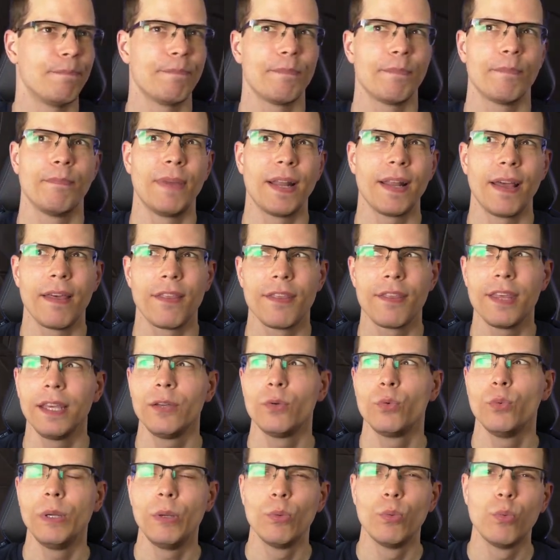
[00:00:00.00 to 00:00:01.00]
But I
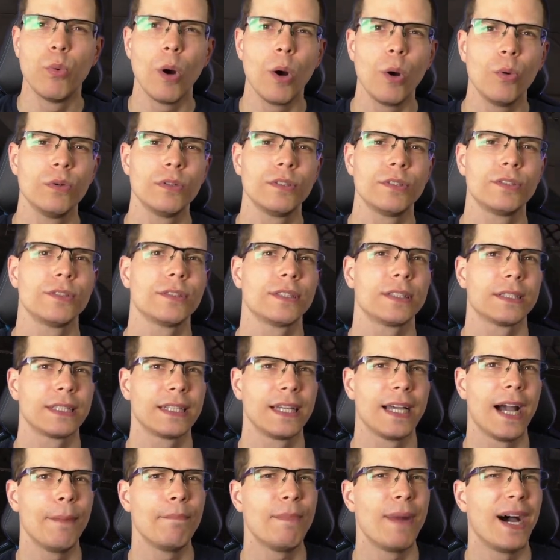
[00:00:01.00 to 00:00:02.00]
think we won't
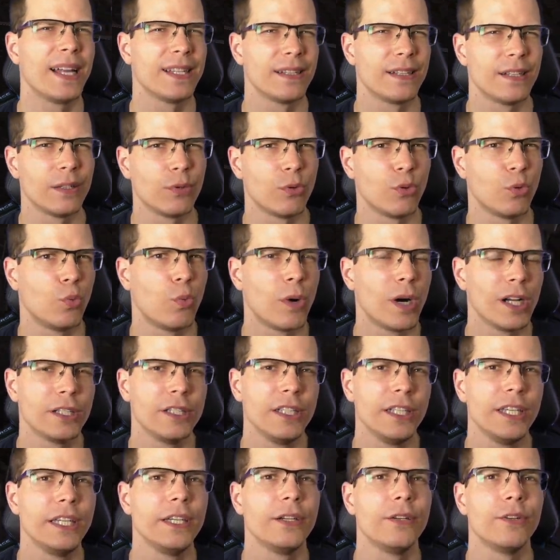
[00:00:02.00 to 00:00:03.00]
come under 1
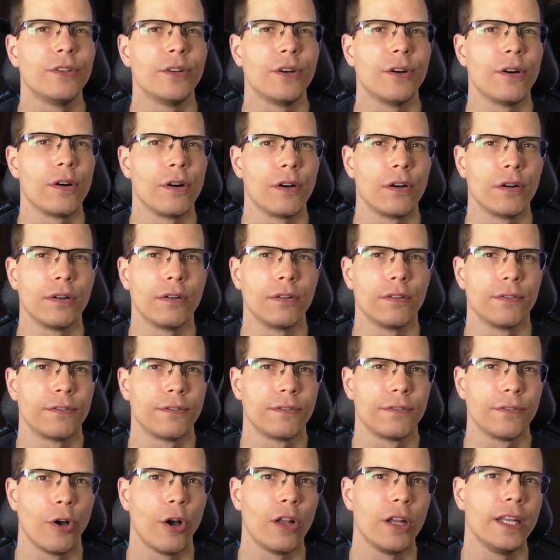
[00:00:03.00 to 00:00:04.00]
year
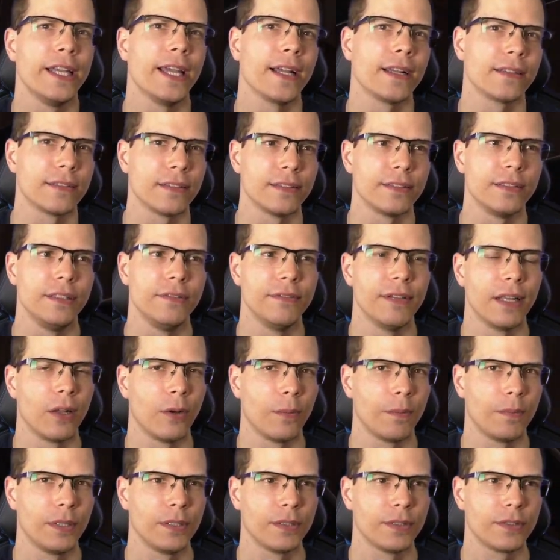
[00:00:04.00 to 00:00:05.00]
of early access
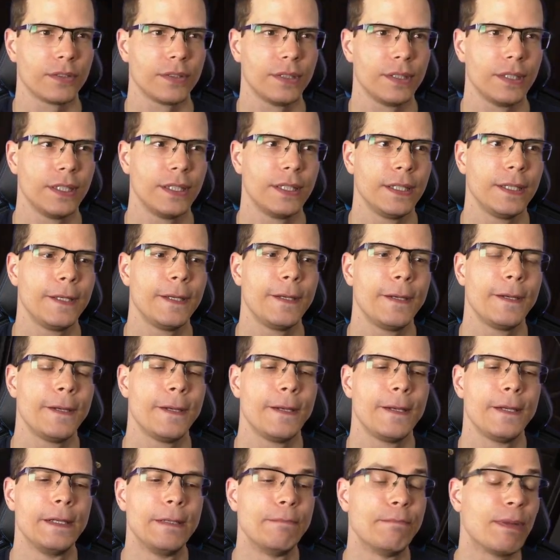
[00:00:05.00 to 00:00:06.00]
development.
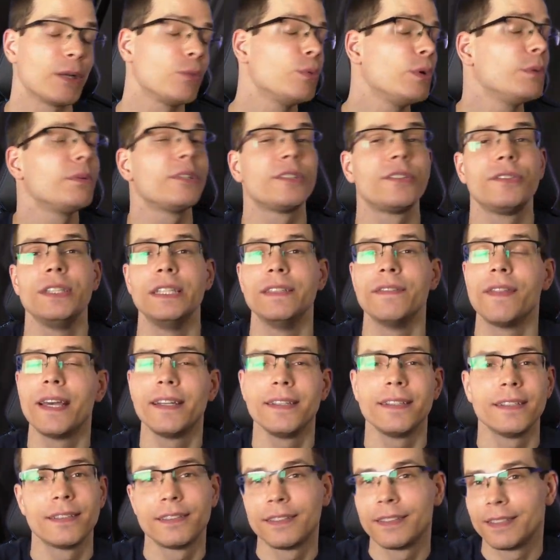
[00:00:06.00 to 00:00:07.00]
But we will see.
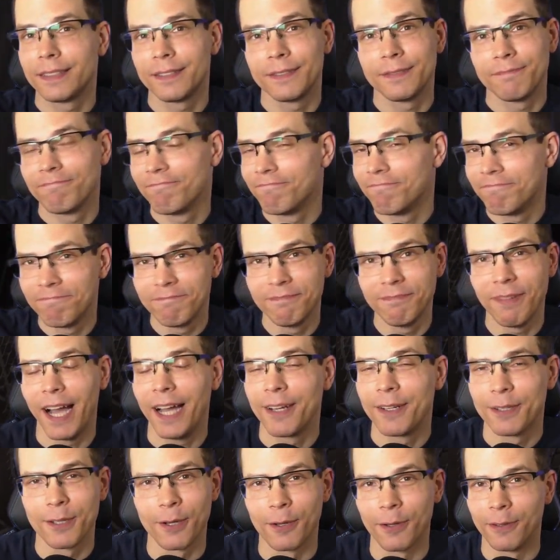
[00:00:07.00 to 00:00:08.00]
That is,
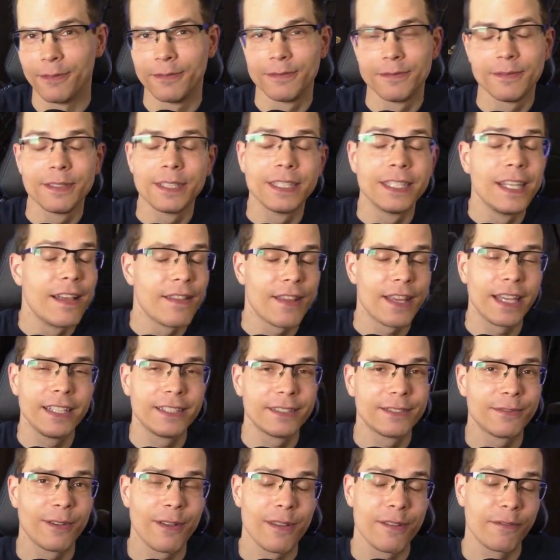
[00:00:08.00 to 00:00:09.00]
I don't know,
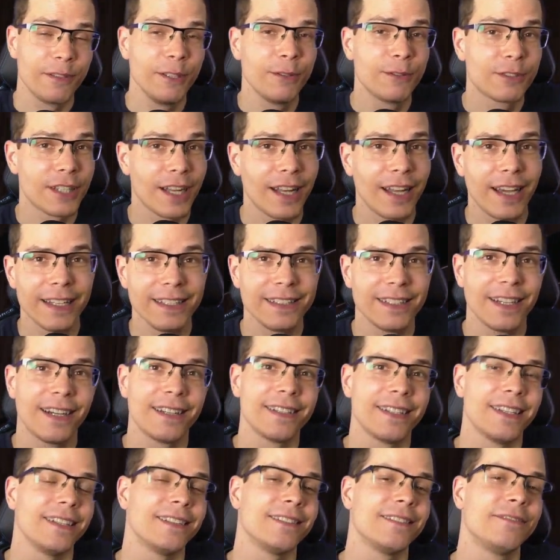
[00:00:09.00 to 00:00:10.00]
things for the future
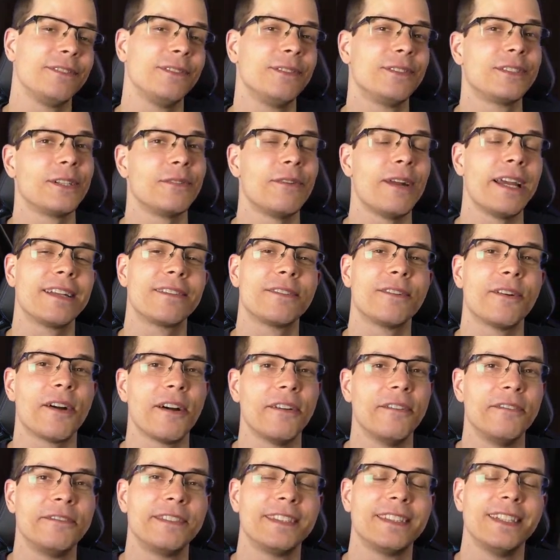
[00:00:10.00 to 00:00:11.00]
Lightyarn and future
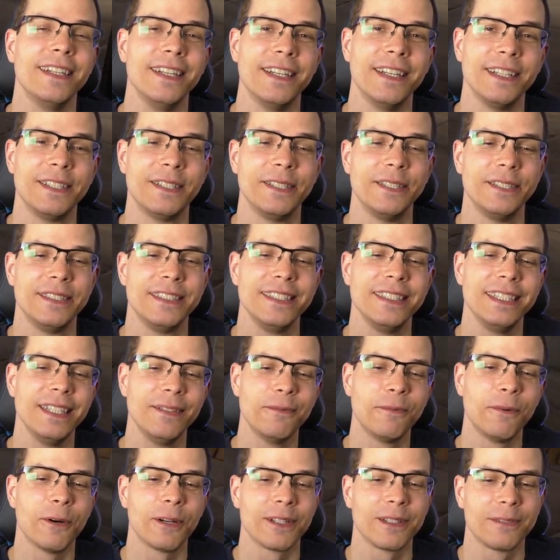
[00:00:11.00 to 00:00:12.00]
Raincraft to see
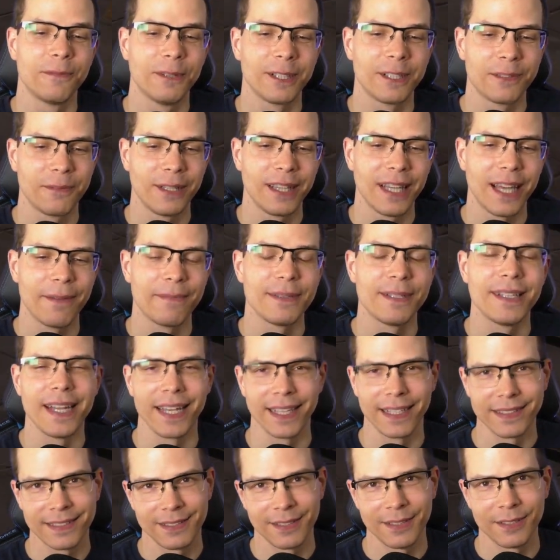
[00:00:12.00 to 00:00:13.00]
what will happen
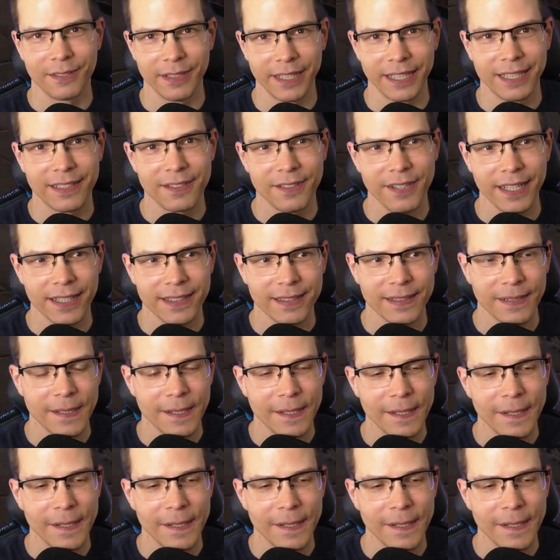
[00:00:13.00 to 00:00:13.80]
next to Tricky Tracks.